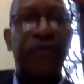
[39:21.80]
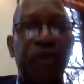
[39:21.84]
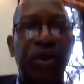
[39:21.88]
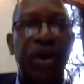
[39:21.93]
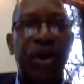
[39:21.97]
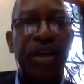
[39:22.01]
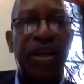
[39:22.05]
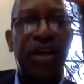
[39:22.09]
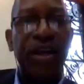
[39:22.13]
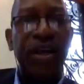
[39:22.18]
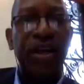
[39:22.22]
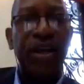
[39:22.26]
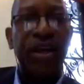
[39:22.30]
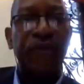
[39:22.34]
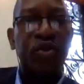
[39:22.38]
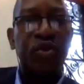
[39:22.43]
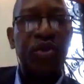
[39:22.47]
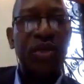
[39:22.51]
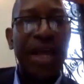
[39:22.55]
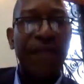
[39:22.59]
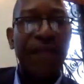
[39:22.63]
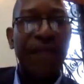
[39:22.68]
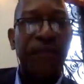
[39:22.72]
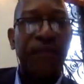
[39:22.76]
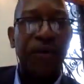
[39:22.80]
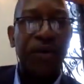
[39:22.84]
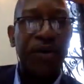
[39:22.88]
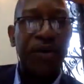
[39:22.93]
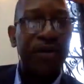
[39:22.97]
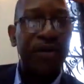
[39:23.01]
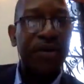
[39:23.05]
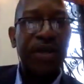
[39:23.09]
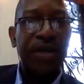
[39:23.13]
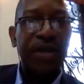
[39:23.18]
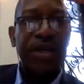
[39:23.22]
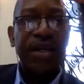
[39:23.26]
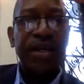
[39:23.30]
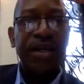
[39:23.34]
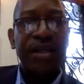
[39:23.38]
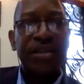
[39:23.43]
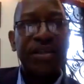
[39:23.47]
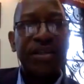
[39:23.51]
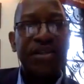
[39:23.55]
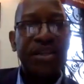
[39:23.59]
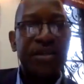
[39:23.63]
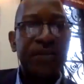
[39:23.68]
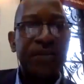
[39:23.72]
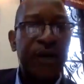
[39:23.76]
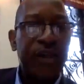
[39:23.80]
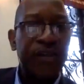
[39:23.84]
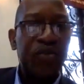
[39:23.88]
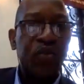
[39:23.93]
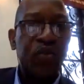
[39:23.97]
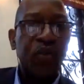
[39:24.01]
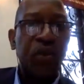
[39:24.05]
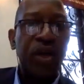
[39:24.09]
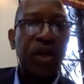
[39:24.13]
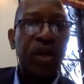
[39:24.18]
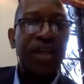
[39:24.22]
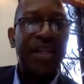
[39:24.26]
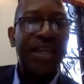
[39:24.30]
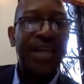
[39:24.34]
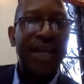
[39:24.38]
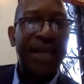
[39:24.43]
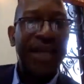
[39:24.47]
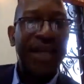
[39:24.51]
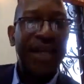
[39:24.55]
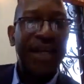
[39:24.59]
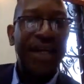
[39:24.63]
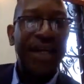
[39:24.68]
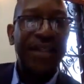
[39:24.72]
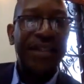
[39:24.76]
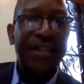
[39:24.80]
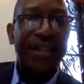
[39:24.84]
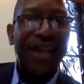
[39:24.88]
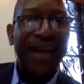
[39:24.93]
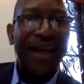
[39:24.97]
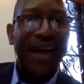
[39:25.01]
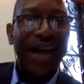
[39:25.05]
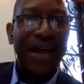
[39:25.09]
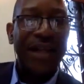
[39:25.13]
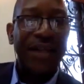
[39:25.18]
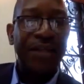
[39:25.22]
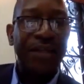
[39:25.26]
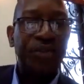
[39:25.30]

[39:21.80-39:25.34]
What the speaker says: you do that for 6 months, 1 year, and